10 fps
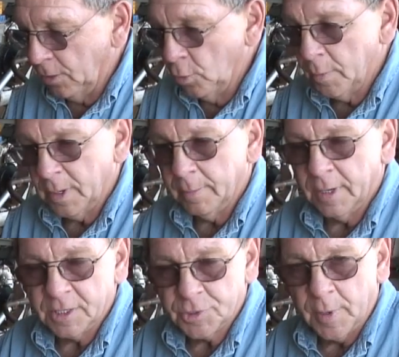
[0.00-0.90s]
aluminum and
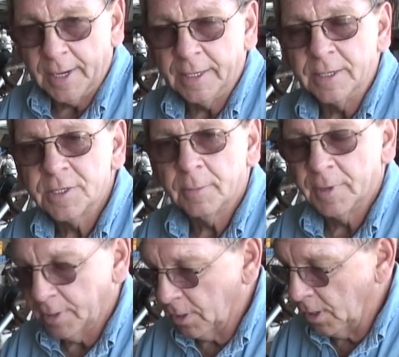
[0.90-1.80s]
extracting some
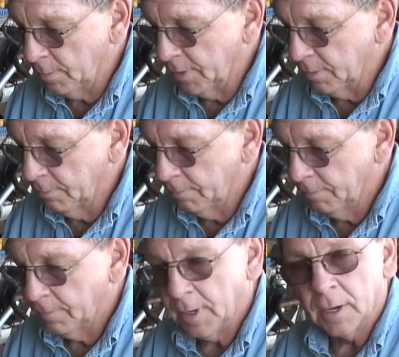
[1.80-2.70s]
of the carbon
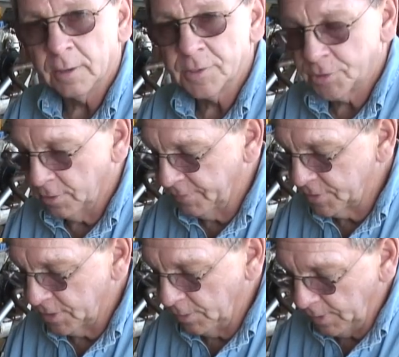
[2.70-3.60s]
out of the
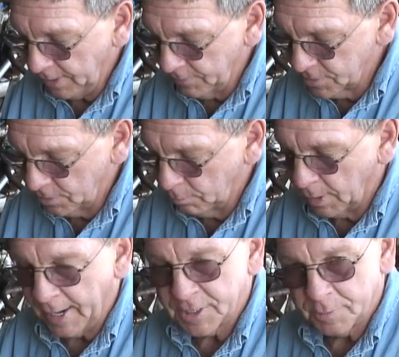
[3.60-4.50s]
surface, and then we have these little
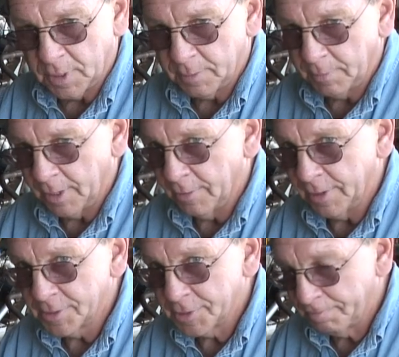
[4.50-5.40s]
black smut
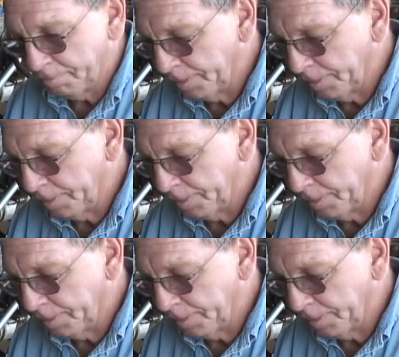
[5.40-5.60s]
areas.